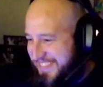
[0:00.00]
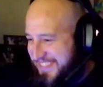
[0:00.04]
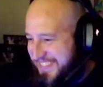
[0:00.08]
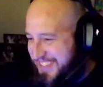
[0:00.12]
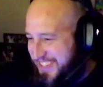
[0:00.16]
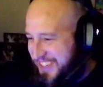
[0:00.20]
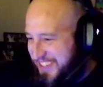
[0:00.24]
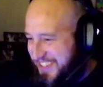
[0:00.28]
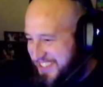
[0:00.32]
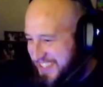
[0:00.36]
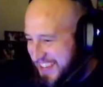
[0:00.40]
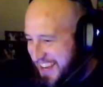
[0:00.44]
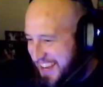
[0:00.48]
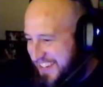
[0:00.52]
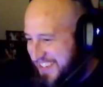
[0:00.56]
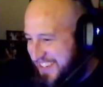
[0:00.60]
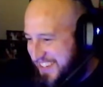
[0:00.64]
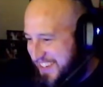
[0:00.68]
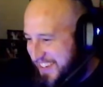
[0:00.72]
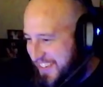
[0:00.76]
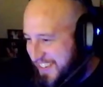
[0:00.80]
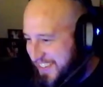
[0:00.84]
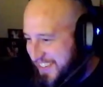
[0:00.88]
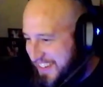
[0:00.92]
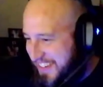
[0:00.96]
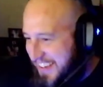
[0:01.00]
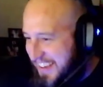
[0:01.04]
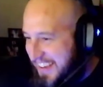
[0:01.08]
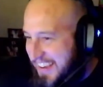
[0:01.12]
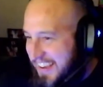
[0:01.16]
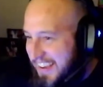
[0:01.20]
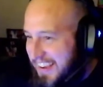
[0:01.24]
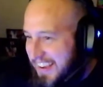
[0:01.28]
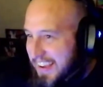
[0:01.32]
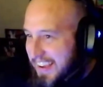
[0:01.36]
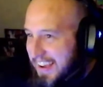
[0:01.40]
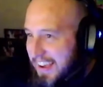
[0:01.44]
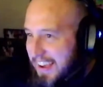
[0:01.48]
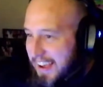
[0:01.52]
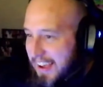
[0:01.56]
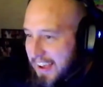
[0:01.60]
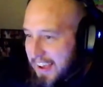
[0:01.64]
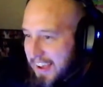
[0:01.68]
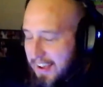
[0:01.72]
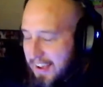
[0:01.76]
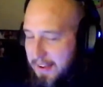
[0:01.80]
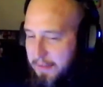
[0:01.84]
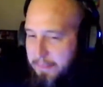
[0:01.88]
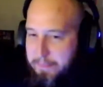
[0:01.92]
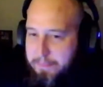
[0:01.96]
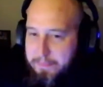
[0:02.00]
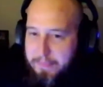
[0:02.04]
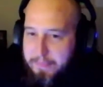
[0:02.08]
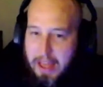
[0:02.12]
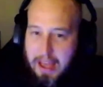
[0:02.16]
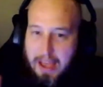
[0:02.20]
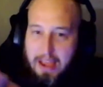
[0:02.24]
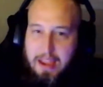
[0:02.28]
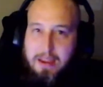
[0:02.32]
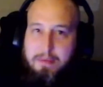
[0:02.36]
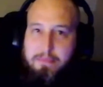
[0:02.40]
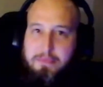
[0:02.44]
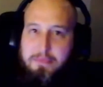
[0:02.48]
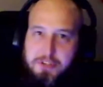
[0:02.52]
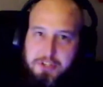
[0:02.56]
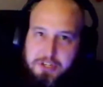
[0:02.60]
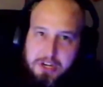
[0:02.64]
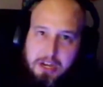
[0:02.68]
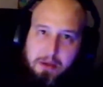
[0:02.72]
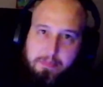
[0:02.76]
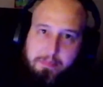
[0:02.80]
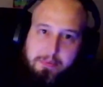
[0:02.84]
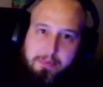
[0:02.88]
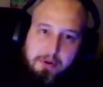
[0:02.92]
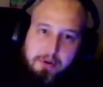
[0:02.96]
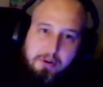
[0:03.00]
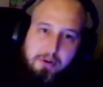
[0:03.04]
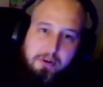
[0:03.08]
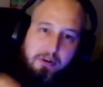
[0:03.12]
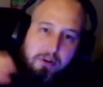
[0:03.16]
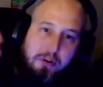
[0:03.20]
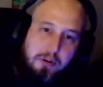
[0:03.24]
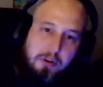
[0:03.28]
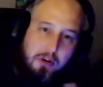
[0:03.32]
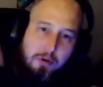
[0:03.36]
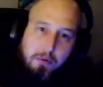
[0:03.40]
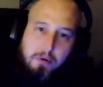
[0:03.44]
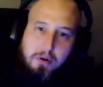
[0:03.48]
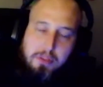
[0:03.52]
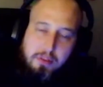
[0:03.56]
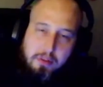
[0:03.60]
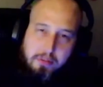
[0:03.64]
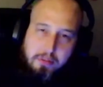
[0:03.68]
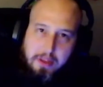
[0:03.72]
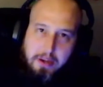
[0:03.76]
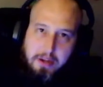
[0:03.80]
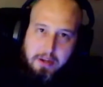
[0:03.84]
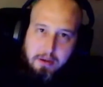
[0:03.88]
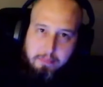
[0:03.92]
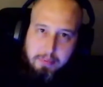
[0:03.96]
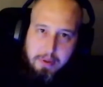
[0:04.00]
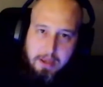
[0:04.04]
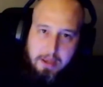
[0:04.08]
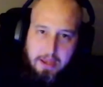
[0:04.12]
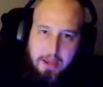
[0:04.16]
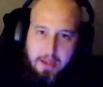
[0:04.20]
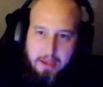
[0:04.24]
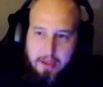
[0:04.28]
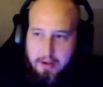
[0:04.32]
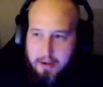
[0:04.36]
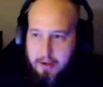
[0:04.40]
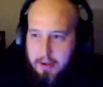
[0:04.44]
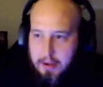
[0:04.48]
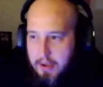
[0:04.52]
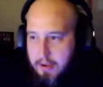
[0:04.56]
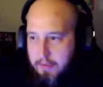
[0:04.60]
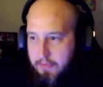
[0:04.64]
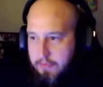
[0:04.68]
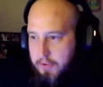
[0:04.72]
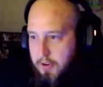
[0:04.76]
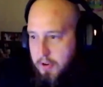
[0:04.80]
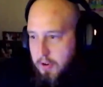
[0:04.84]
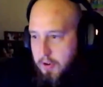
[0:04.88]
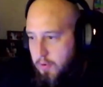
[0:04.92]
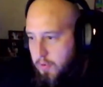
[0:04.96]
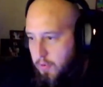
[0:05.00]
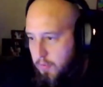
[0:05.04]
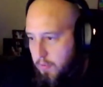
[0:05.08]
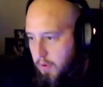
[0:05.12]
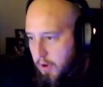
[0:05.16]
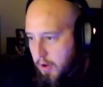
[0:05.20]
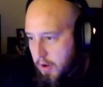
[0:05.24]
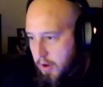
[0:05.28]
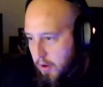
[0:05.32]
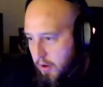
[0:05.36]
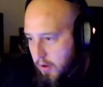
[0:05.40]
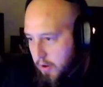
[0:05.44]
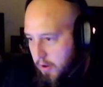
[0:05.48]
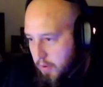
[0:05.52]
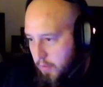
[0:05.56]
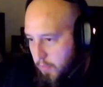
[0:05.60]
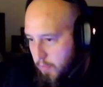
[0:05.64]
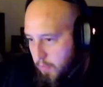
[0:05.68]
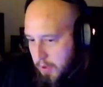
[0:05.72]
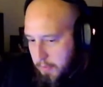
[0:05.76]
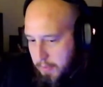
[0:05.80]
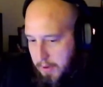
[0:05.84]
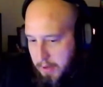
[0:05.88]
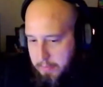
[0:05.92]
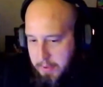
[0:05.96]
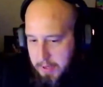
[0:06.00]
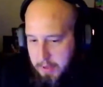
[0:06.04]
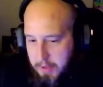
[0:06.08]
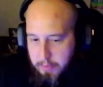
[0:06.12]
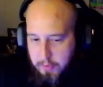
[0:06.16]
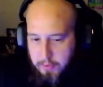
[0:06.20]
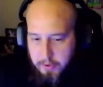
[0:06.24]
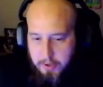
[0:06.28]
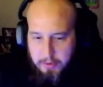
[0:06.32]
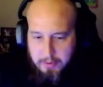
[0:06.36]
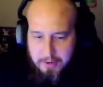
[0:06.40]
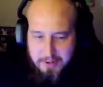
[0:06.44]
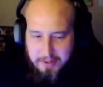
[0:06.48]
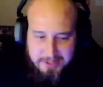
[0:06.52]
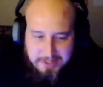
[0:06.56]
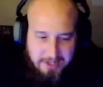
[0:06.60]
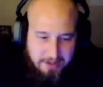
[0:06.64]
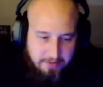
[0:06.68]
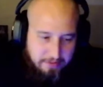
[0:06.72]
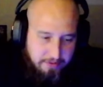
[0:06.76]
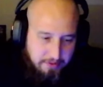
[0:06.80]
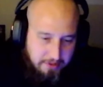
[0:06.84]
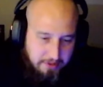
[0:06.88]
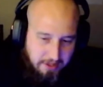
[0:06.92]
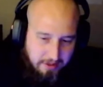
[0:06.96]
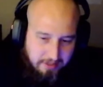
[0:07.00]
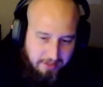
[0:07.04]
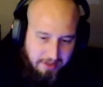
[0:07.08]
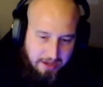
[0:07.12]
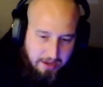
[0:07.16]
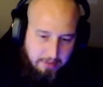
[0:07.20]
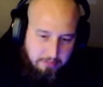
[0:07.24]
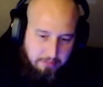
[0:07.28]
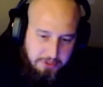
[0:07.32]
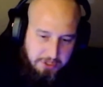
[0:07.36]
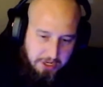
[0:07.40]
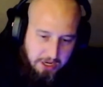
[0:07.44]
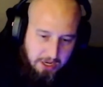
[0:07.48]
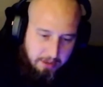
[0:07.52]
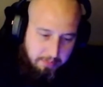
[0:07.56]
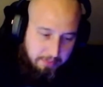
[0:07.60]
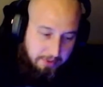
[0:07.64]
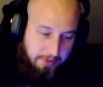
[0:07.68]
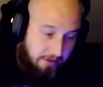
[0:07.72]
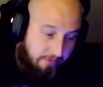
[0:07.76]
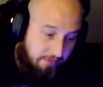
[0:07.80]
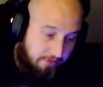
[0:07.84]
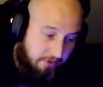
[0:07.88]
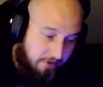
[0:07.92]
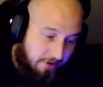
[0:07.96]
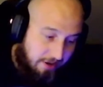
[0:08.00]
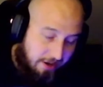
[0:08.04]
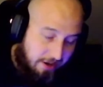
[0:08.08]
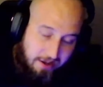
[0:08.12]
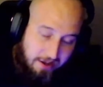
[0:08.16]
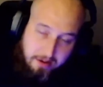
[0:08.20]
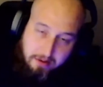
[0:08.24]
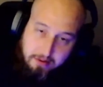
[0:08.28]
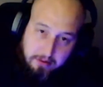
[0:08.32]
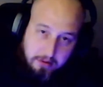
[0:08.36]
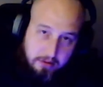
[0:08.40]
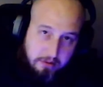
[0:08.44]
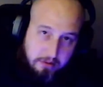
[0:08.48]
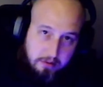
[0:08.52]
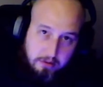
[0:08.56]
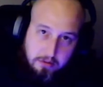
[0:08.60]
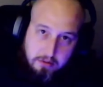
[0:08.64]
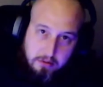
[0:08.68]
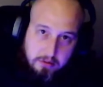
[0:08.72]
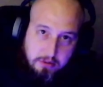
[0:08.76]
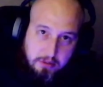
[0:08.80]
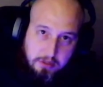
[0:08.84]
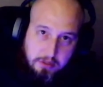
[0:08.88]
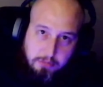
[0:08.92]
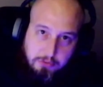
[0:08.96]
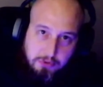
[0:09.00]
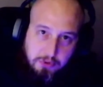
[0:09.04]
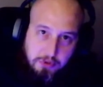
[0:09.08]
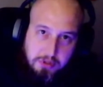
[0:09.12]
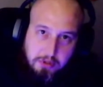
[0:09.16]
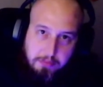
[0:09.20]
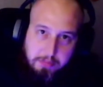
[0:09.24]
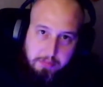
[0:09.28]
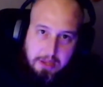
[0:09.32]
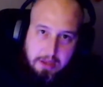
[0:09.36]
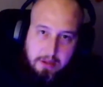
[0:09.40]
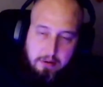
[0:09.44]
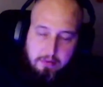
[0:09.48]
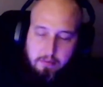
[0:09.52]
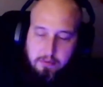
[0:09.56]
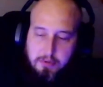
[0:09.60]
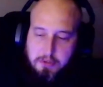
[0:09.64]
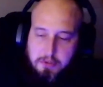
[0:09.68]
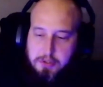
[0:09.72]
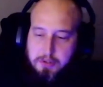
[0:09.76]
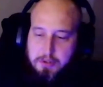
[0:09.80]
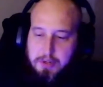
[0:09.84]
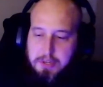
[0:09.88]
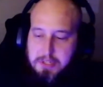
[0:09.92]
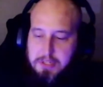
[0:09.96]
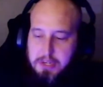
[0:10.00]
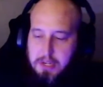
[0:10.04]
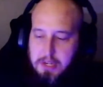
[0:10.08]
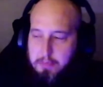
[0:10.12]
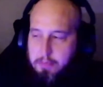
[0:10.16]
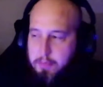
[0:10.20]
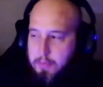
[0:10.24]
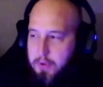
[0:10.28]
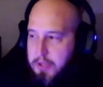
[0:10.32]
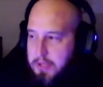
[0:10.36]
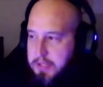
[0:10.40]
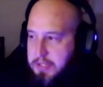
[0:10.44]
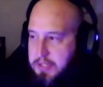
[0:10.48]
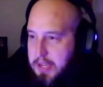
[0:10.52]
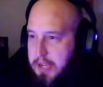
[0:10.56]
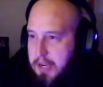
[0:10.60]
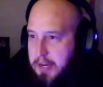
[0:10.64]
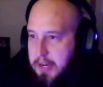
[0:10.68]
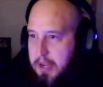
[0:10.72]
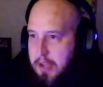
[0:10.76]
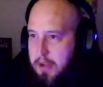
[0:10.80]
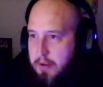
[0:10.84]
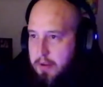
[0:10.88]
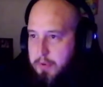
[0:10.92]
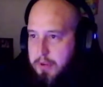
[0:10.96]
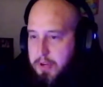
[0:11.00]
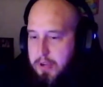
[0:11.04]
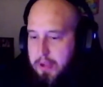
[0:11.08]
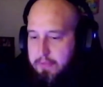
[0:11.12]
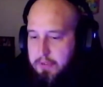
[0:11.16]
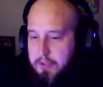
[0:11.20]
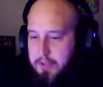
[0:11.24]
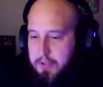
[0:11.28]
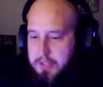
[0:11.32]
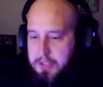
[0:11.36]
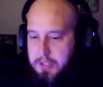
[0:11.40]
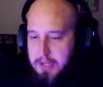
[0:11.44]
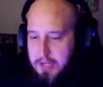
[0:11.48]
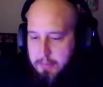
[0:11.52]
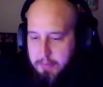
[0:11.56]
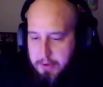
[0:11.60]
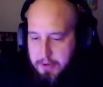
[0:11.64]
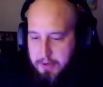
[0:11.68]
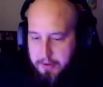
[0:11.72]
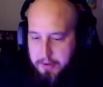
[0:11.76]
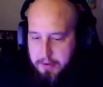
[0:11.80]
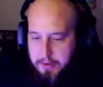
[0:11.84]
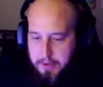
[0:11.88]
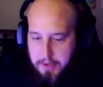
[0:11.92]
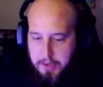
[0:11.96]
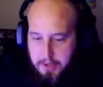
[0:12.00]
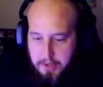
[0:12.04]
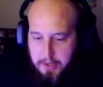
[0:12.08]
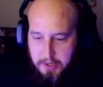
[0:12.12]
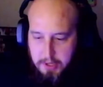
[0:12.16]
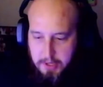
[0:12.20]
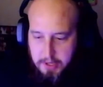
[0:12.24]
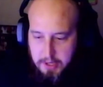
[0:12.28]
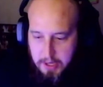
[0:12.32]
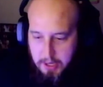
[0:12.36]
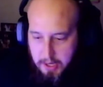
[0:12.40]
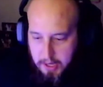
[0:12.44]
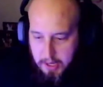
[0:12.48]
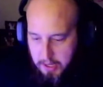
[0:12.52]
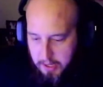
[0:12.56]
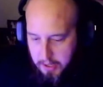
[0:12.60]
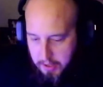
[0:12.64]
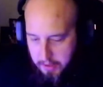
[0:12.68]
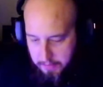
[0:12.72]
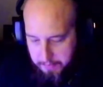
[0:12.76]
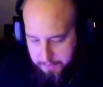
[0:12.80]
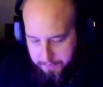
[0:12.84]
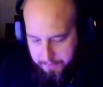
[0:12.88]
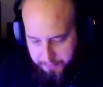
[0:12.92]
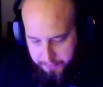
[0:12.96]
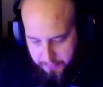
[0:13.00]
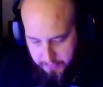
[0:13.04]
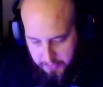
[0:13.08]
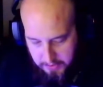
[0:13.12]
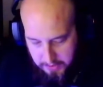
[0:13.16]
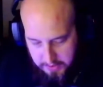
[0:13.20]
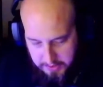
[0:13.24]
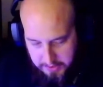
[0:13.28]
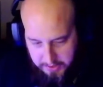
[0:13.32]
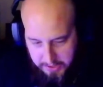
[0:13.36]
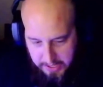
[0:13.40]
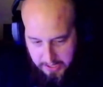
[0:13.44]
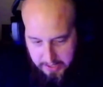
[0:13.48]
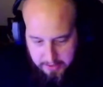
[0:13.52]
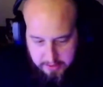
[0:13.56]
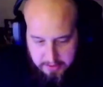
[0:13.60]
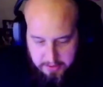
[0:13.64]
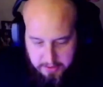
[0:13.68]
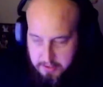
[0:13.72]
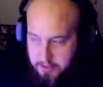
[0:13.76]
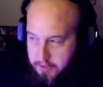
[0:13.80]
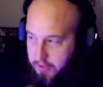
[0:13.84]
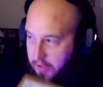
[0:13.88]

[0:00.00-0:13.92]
so, stay tuned. Uh, I am the chopper. You are in the landing pad. If you are one of my people, you are definitely a lamb chop. And if you're not, come join the pad. It's a great time. We like to hang out. We have a good time here. Um, so yeah, so